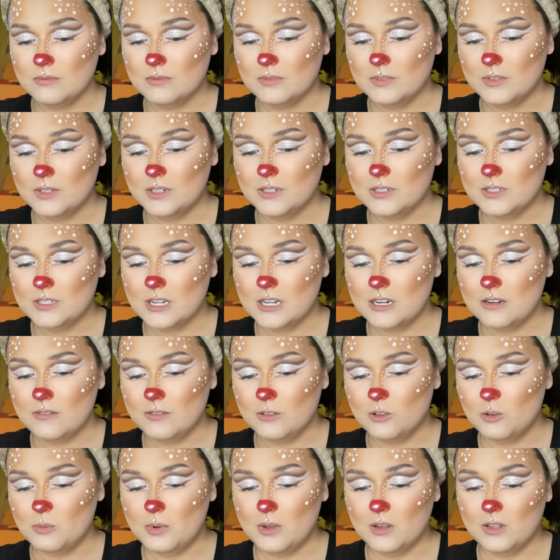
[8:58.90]
There's kind of a
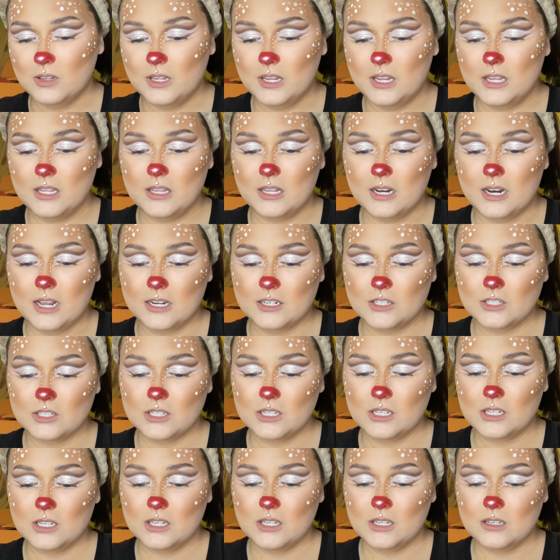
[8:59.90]
little bit on the end that
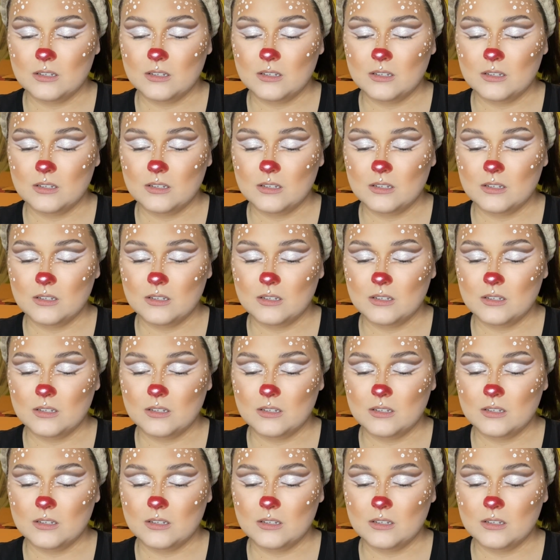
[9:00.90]
actually...